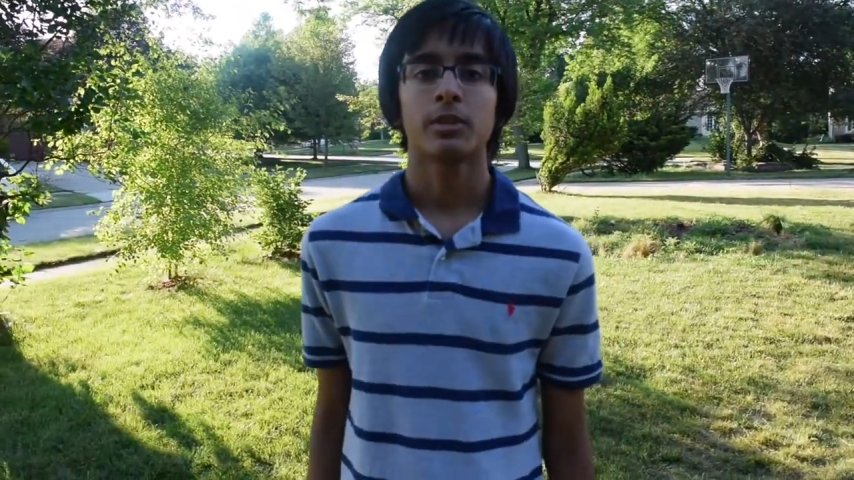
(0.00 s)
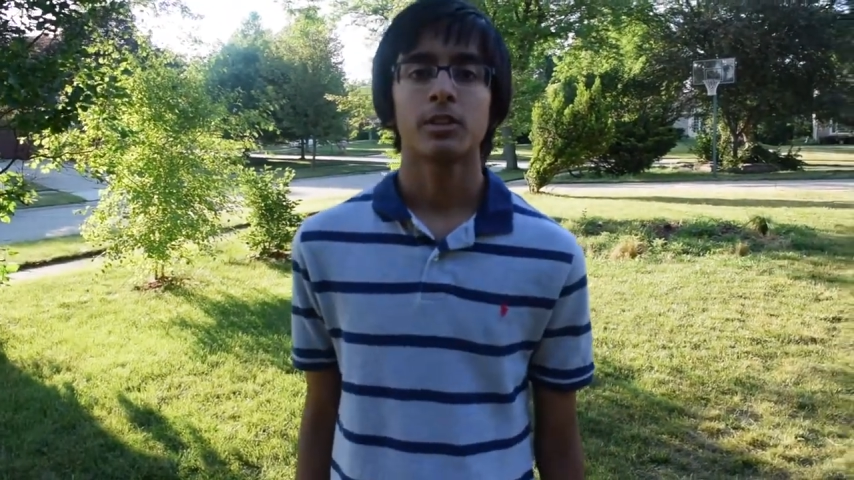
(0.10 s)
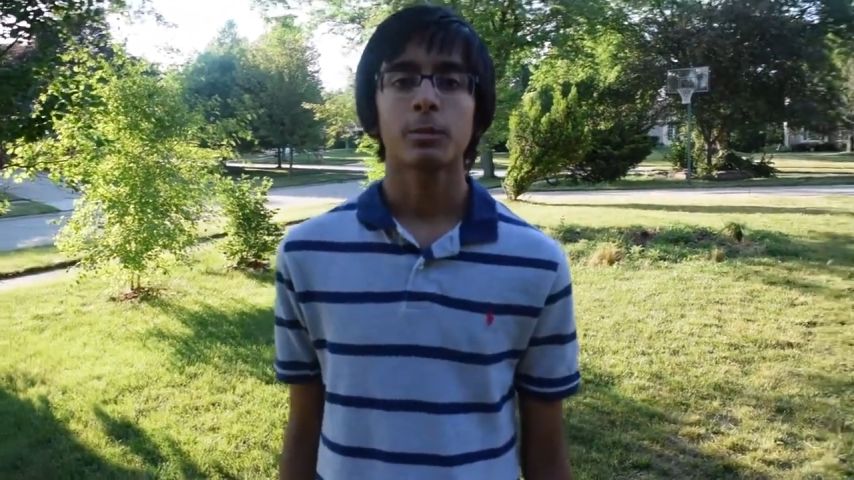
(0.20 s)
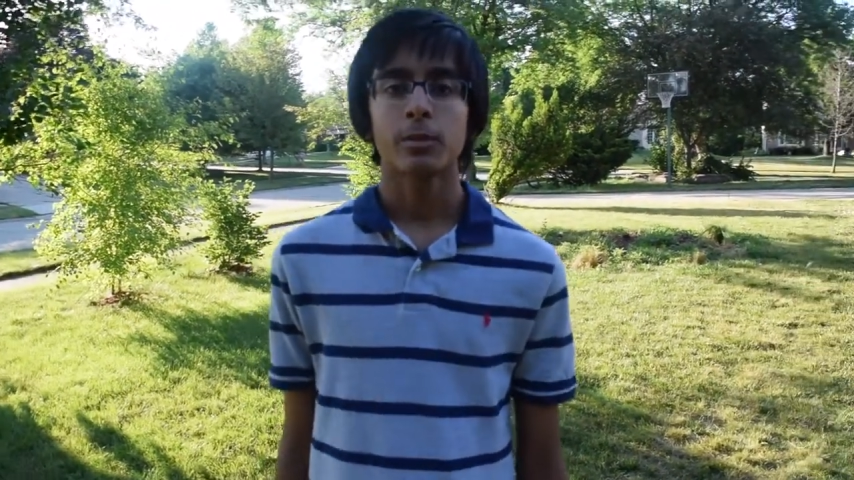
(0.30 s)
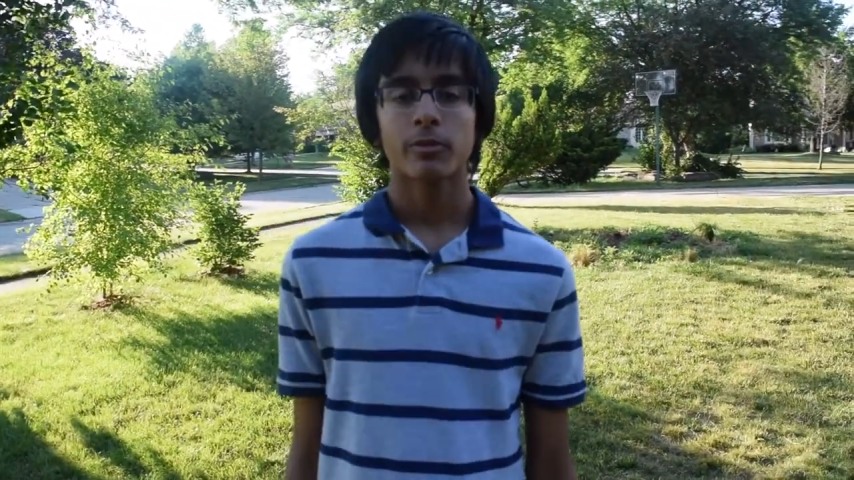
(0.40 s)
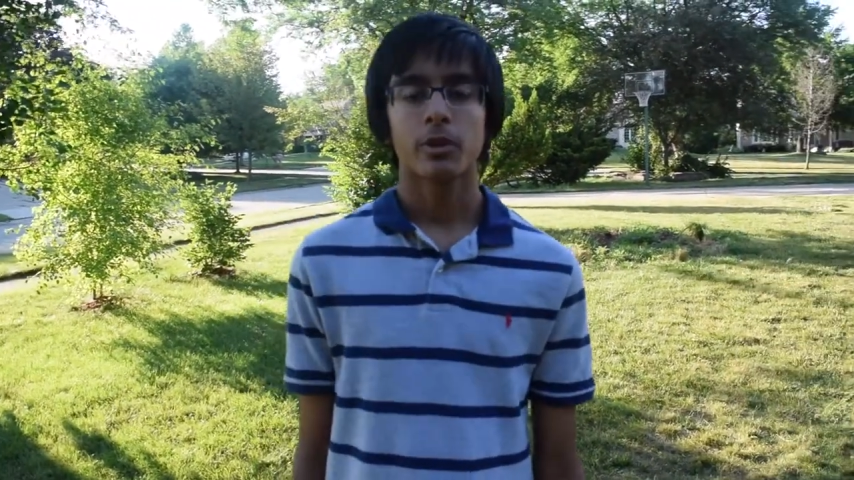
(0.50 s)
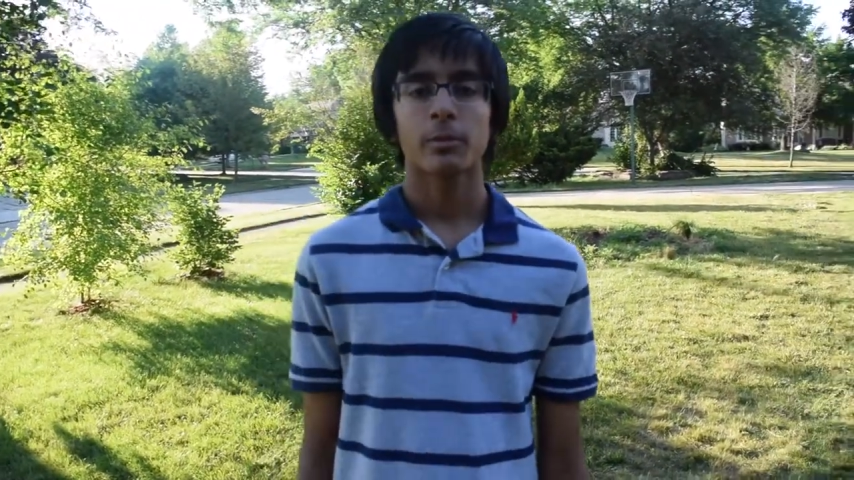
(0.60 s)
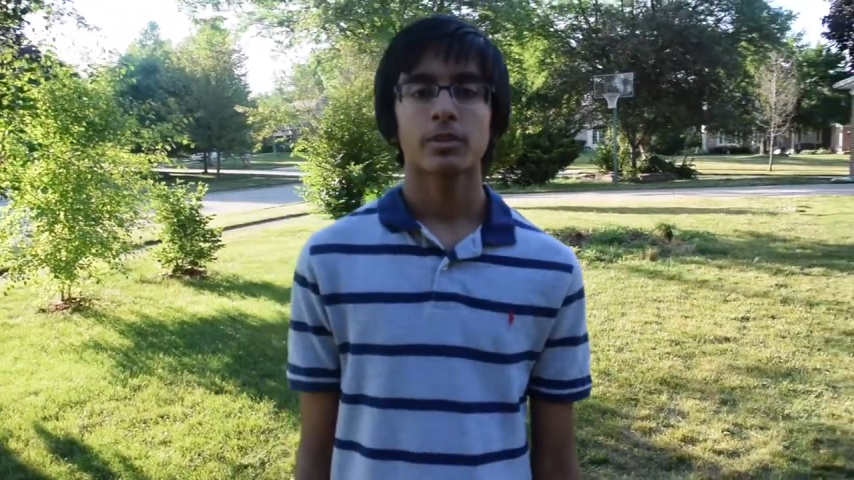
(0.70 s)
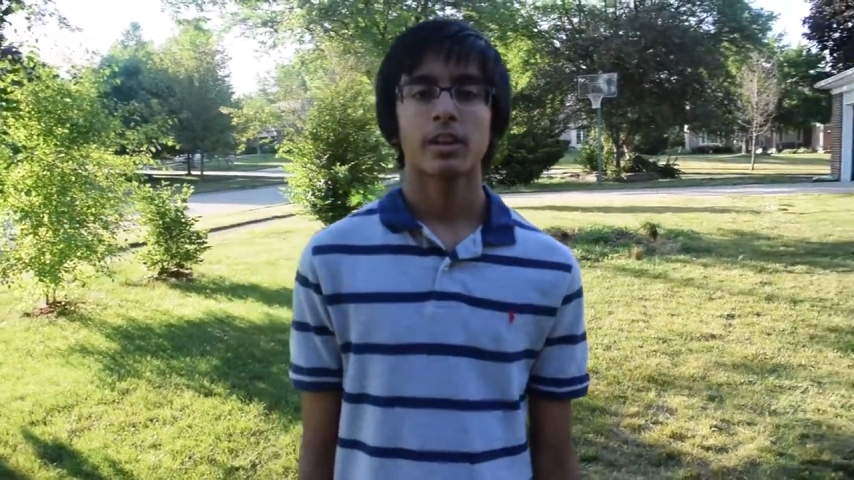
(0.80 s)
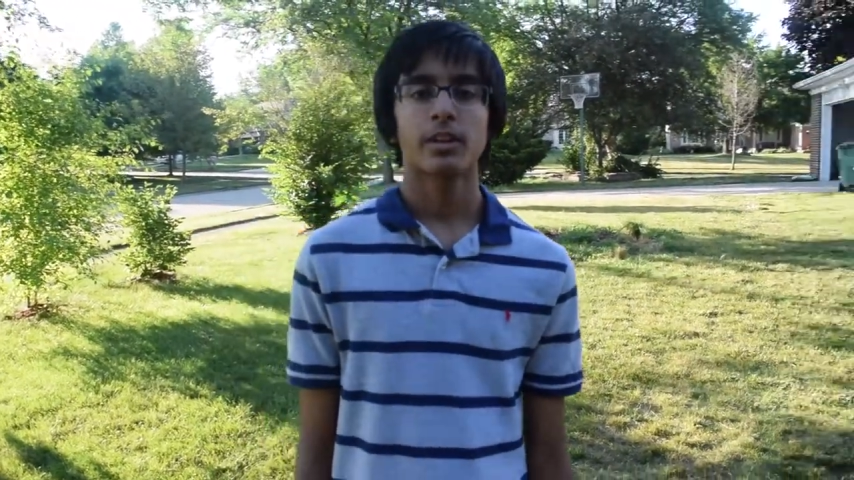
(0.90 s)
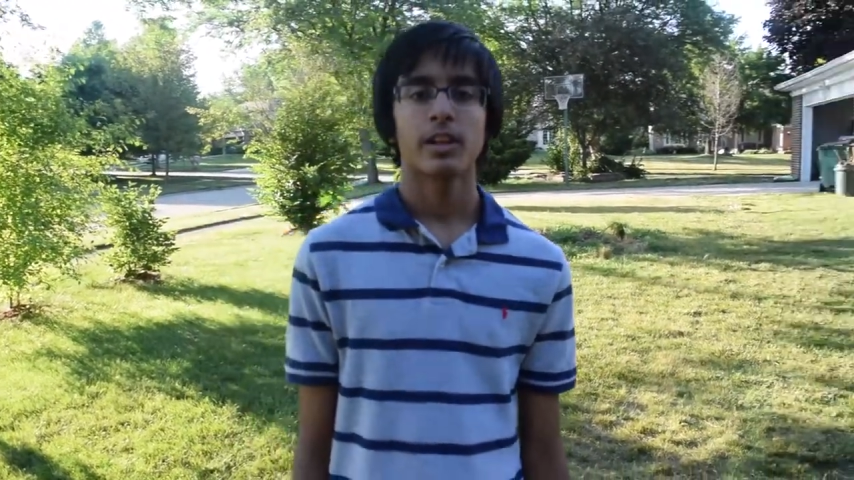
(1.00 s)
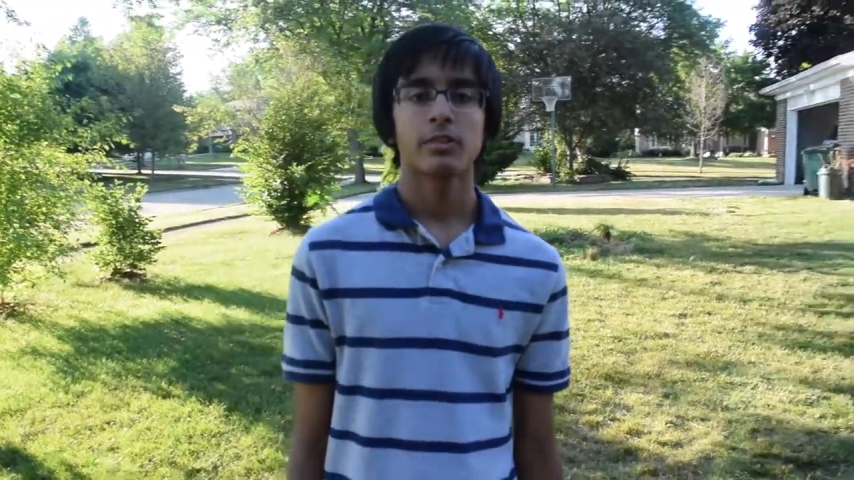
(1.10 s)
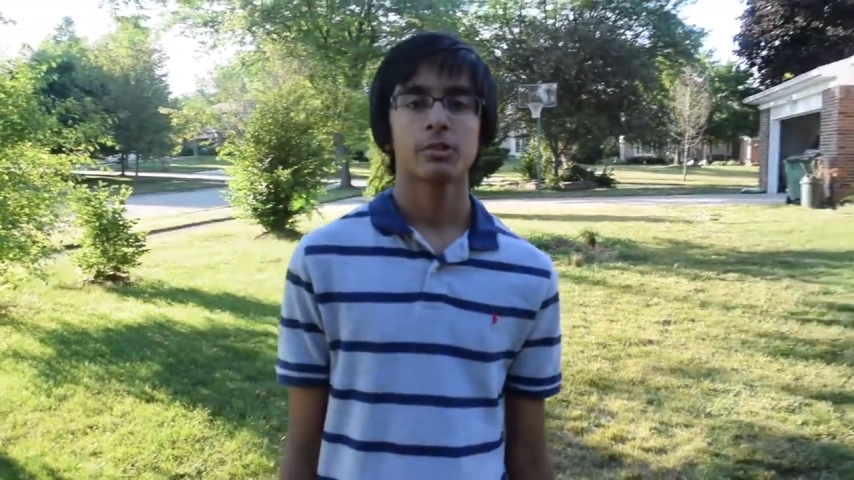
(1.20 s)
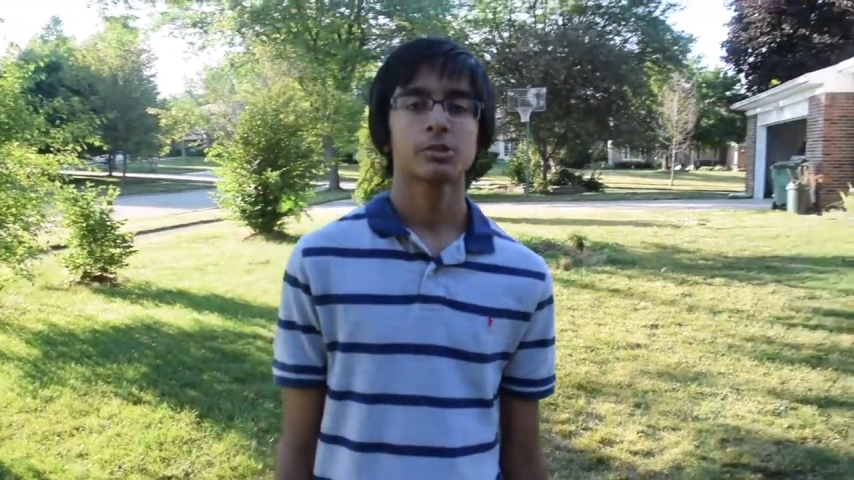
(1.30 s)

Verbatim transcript: still perform Sundance